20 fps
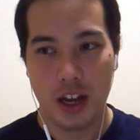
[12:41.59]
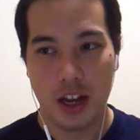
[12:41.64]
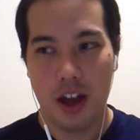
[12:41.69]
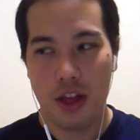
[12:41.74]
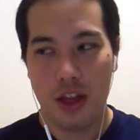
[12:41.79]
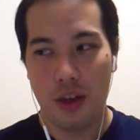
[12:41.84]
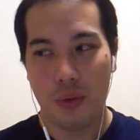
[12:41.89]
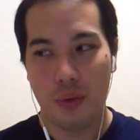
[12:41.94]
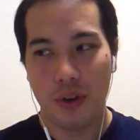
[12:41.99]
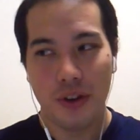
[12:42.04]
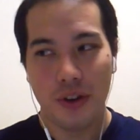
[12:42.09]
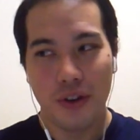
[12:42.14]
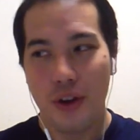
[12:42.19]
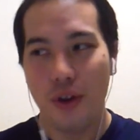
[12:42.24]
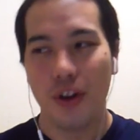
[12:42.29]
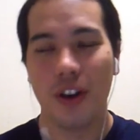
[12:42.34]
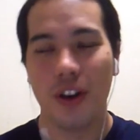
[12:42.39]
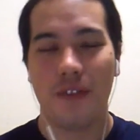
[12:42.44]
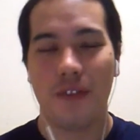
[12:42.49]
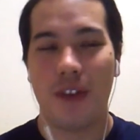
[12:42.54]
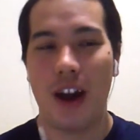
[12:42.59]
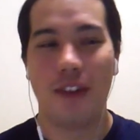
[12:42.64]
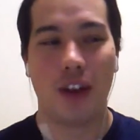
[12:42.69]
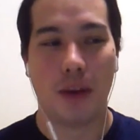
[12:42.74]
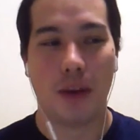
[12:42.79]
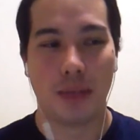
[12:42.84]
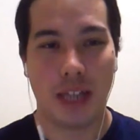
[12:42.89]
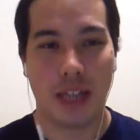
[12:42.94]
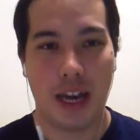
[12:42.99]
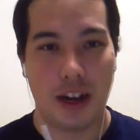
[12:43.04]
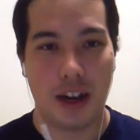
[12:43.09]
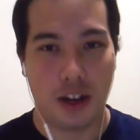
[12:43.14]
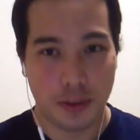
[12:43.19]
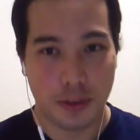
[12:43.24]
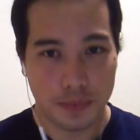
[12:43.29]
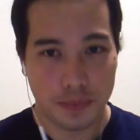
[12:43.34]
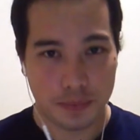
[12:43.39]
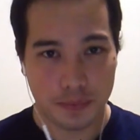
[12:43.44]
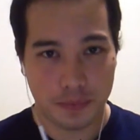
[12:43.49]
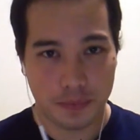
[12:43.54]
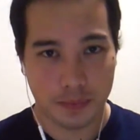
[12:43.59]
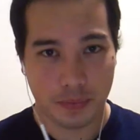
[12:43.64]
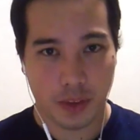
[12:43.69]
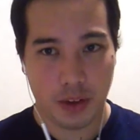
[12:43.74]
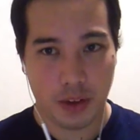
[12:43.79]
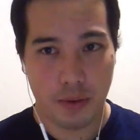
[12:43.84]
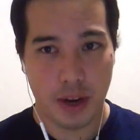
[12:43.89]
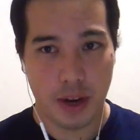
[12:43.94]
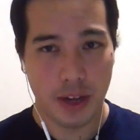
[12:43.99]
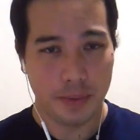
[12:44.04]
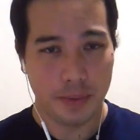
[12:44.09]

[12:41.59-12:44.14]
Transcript: there were no good 5-drops at all, right?